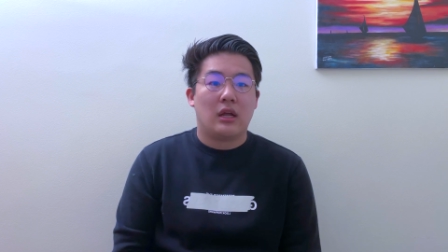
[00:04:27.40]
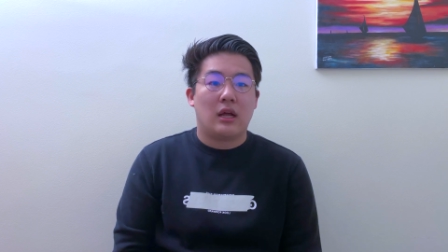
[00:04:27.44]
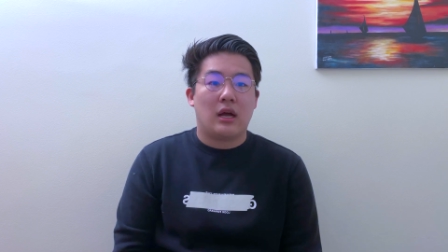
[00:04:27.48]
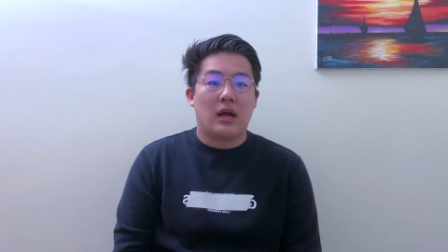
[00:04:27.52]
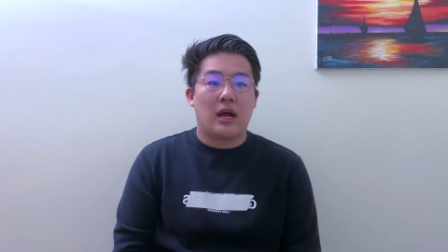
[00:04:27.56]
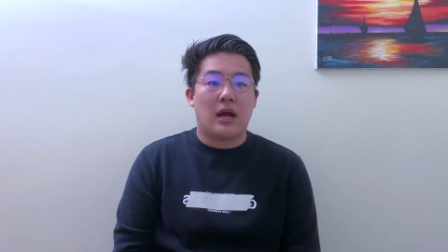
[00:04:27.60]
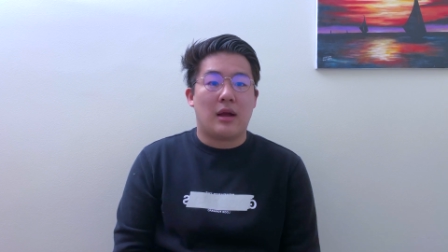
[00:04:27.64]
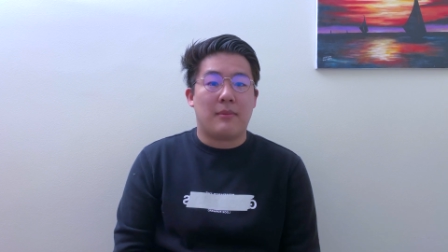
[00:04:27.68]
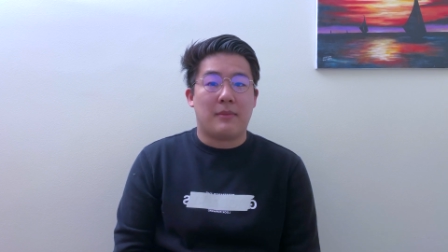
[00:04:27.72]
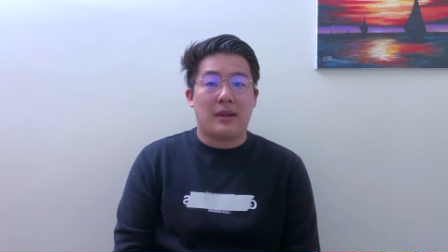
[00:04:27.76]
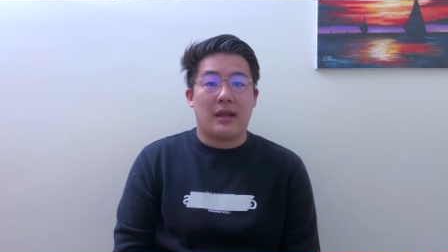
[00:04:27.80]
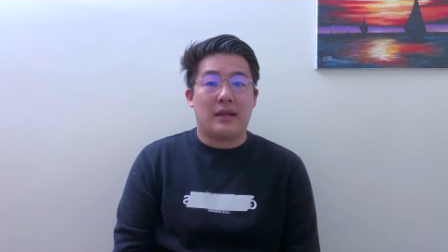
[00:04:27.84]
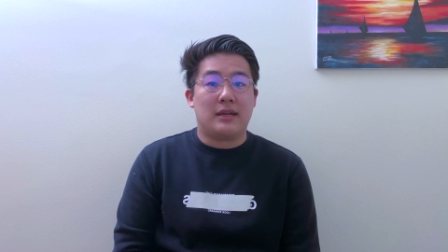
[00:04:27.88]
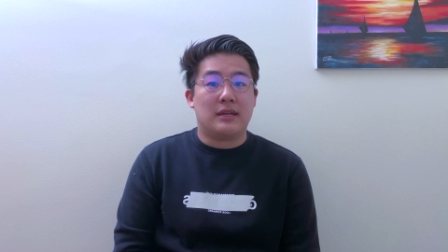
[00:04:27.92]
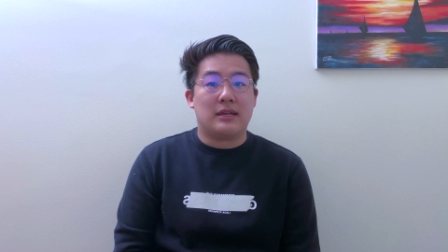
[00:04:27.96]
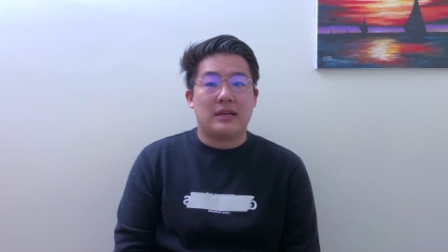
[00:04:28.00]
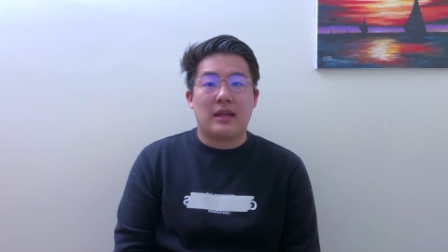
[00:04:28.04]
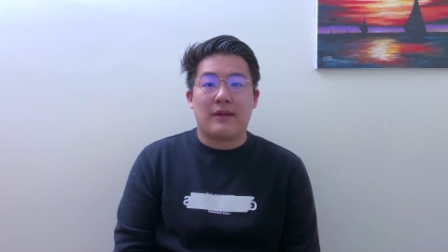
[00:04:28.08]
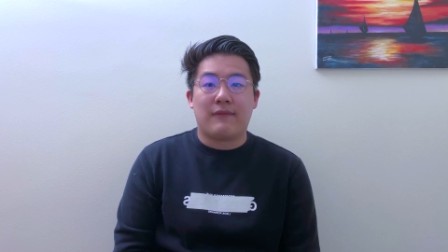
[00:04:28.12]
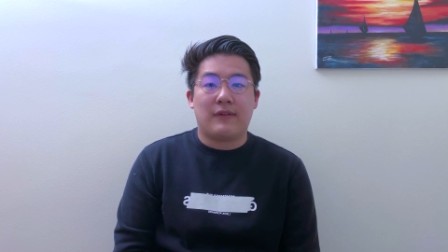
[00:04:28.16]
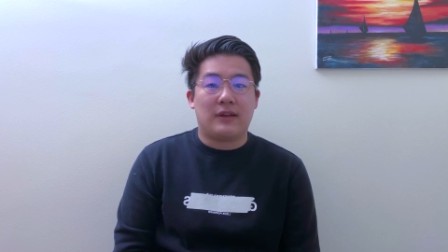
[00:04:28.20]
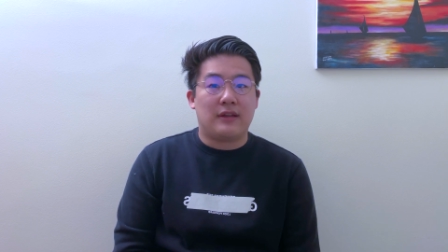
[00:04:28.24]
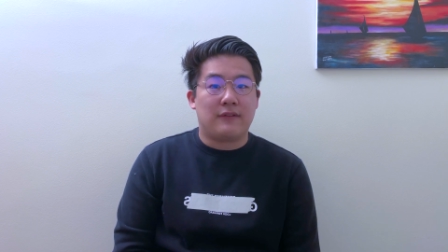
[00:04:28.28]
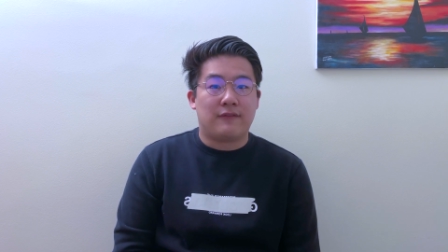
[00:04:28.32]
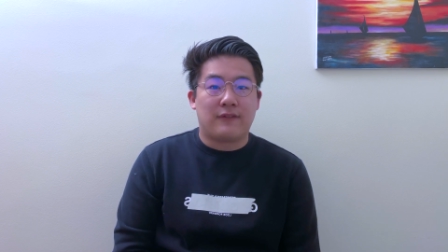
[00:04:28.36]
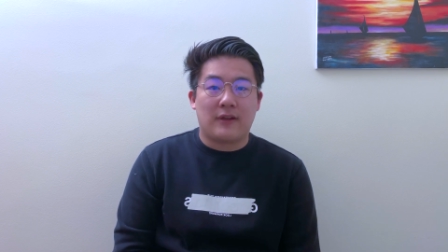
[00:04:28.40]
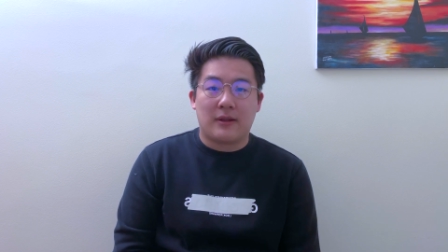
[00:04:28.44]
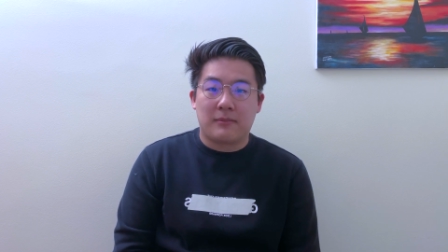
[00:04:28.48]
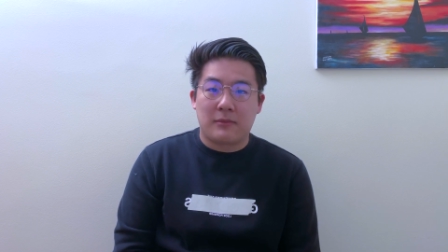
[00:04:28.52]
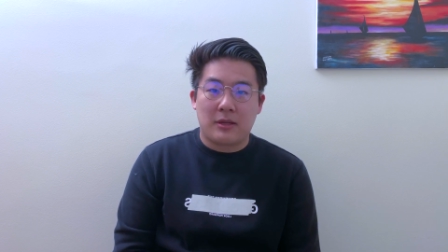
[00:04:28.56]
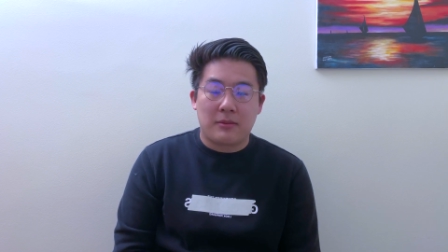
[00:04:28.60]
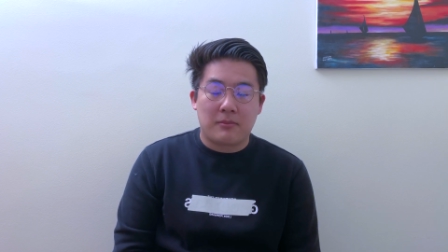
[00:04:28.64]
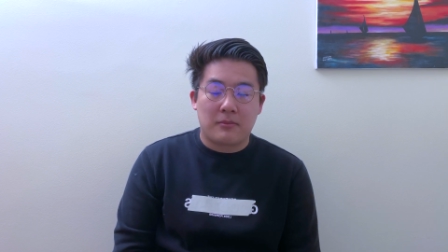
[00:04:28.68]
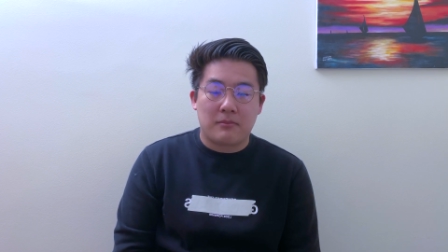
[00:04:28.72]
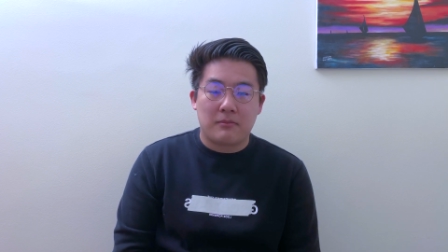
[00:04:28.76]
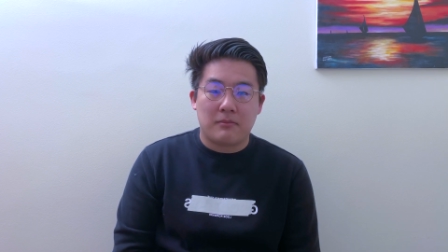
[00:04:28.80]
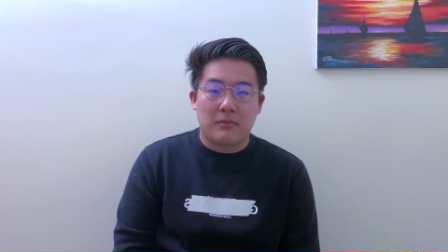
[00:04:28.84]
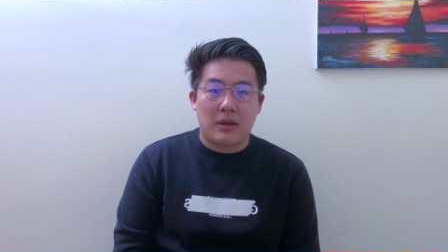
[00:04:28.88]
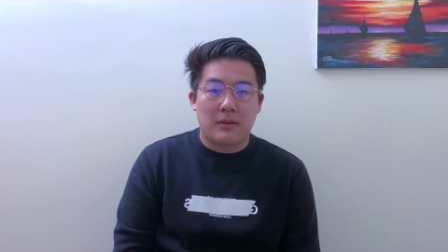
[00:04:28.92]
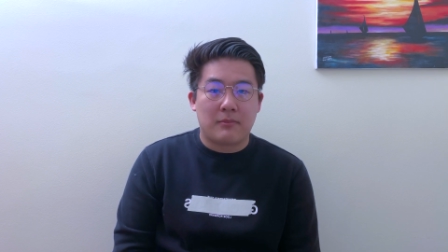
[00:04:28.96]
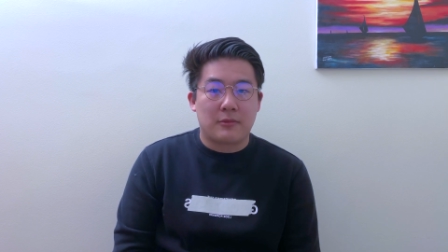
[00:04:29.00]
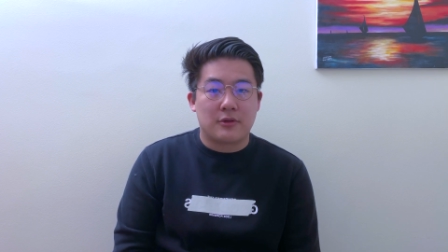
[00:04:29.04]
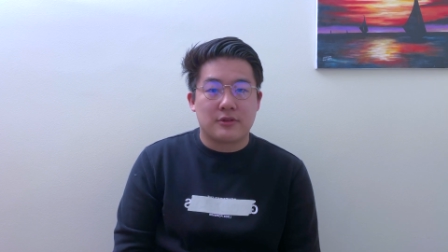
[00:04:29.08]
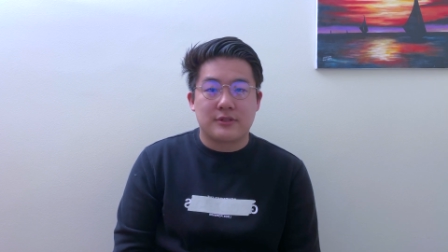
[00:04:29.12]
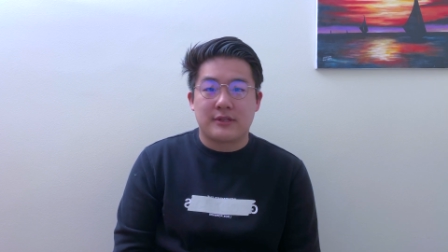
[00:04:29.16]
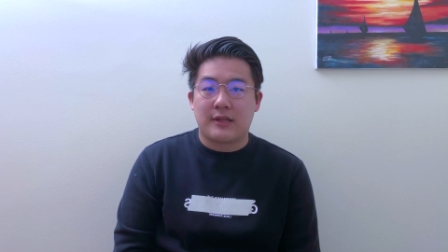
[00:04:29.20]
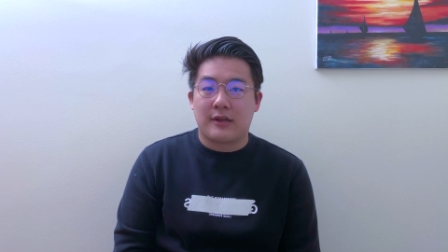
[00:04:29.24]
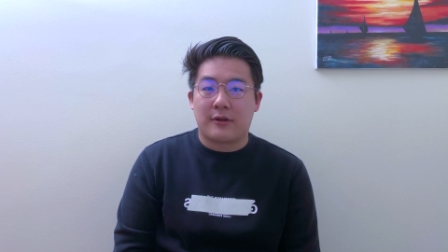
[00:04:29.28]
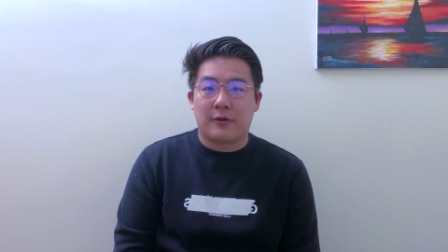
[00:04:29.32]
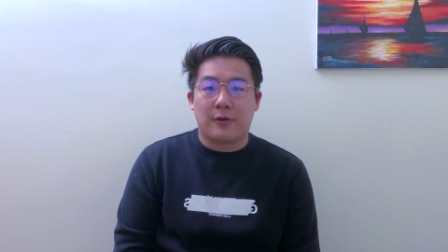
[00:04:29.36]
Um, and I didn't have any family
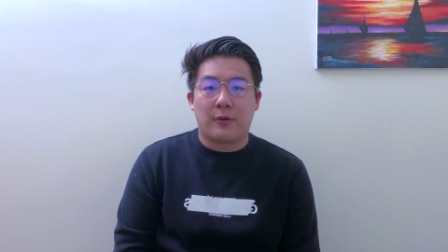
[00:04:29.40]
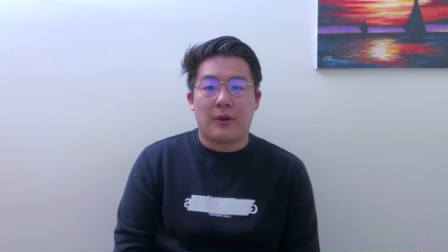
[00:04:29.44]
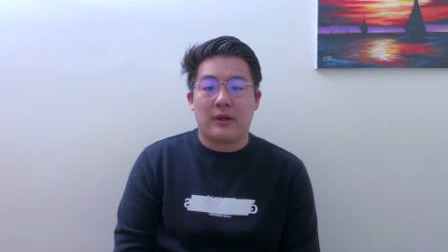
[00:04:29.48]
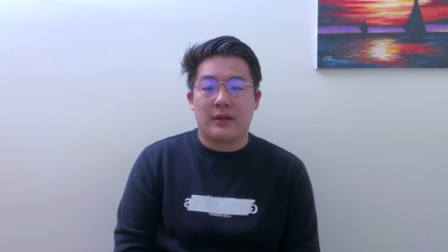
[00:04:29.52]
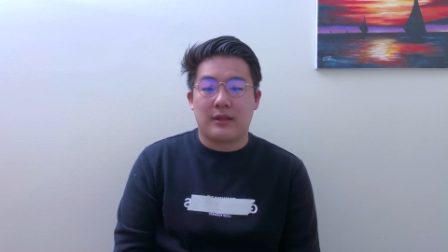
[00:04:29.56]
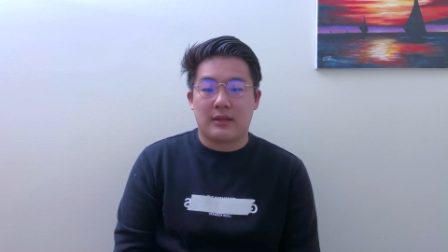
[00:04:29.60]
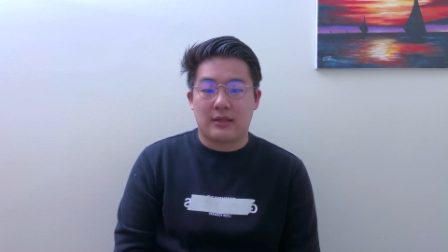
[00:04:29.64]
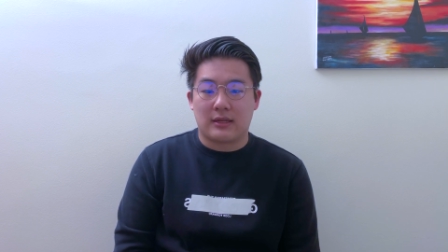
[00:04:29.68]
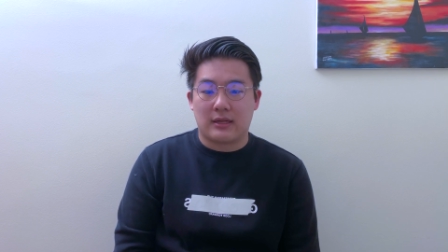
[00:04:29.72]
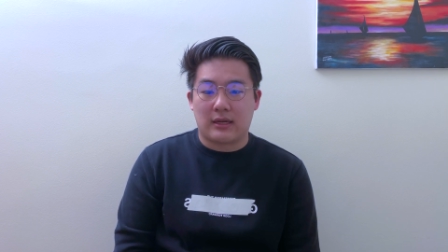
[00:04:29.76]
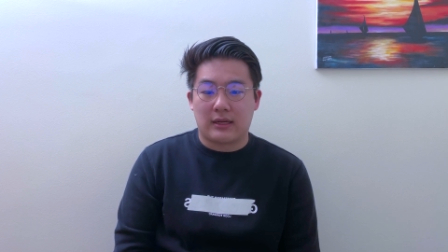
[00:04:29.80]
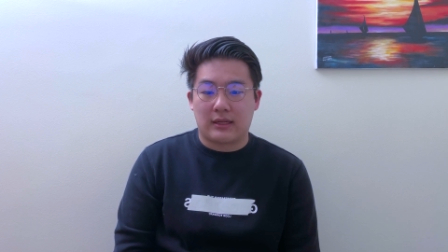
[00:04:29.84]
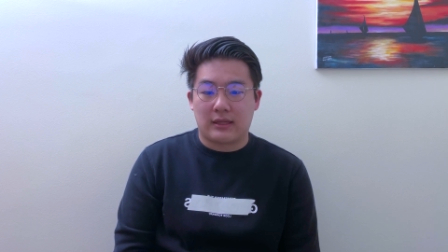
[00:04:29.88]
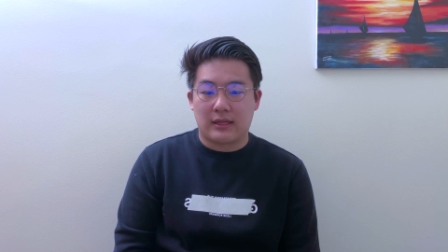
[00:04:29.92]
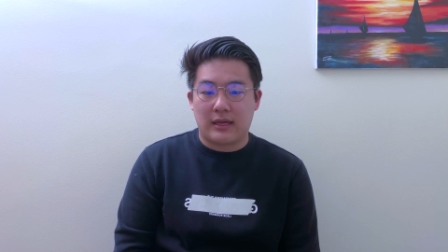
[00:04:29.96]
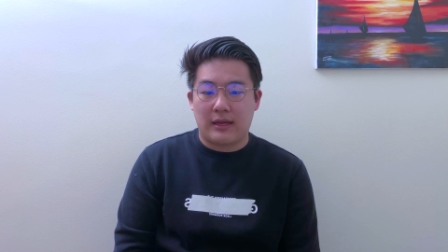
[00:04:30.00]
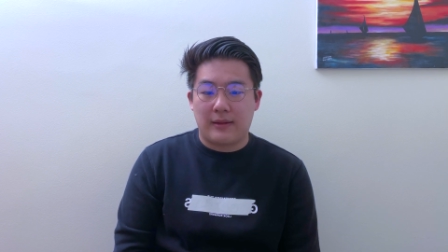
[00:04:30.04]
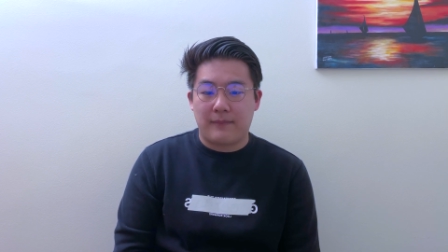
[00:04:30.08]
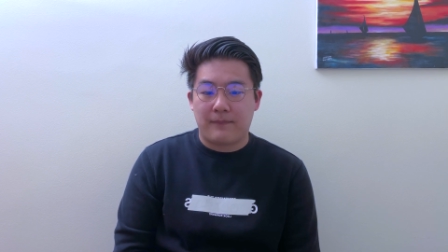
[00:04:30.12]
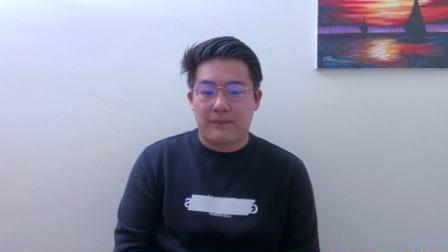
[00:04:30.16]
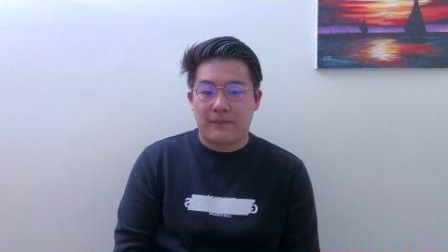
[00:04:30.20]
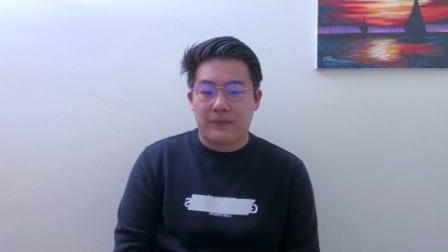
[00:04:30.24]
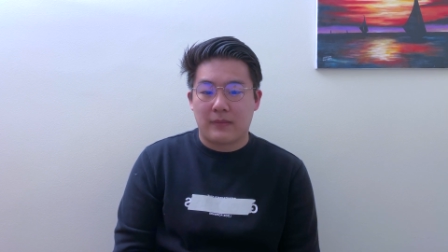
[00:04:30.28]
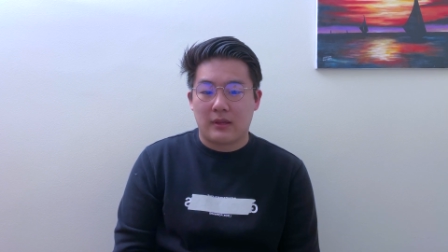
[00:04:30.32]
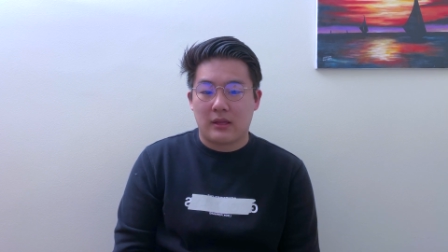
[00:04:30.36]
members there or anything like that.